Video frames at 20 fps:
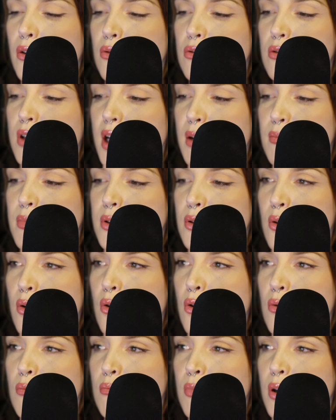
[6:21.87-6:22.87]
Rip's
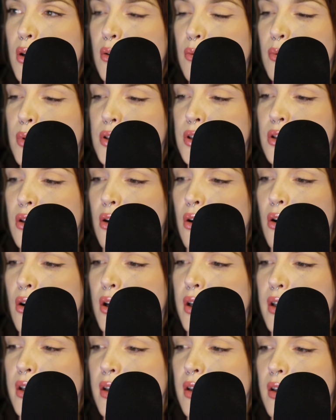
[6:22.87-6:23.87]
home was
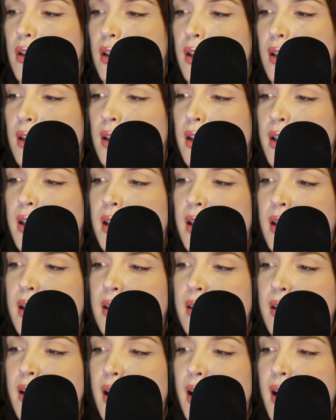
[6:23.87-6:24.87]
gone.
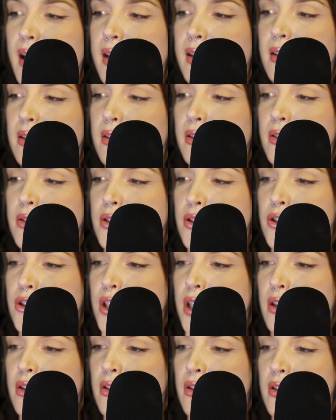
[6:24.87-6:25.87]
The idlers
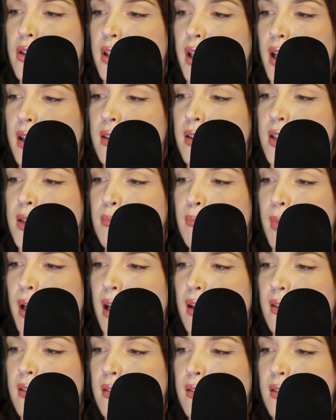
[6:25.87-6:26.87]
jeered at his
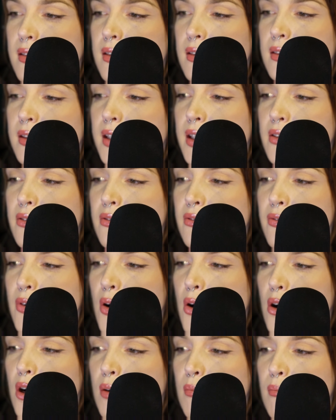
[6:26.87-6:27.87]
bent, lean
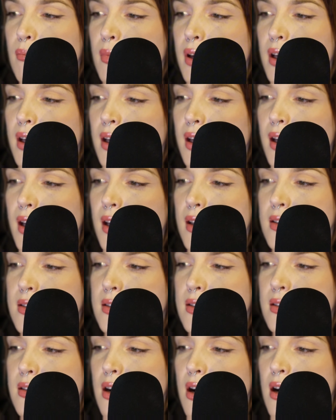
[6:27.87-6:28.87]
form, his
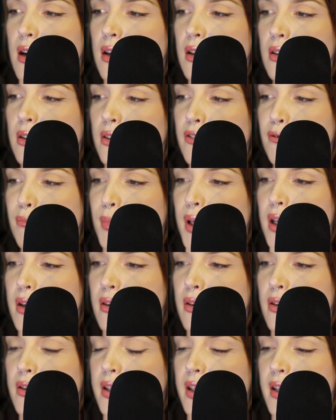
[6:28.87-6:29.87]
snarl of
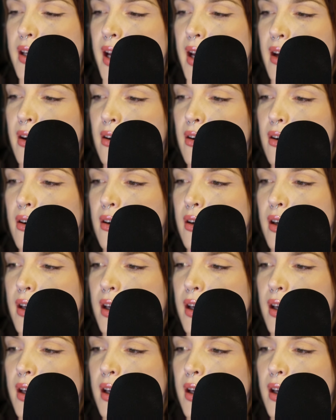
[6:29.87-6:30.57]
beard and hair,